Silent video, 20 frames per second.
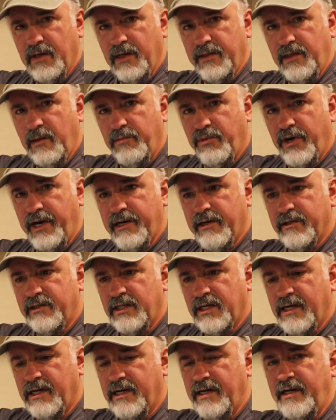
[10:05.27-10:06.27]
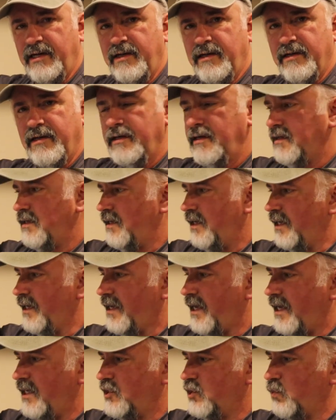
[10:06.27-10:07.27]
the breaker tie in
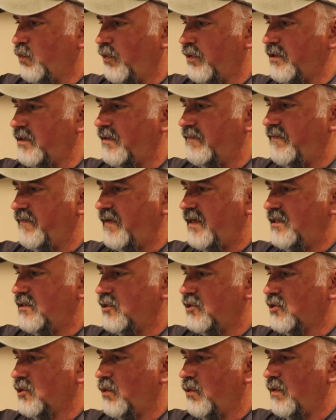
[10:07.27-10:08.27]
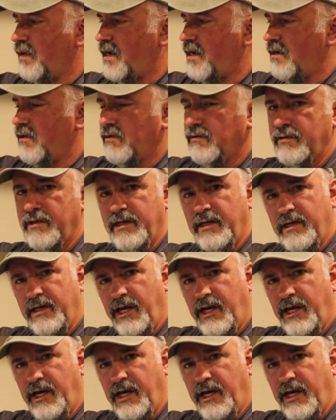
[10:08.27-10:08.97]
case one of the phases go out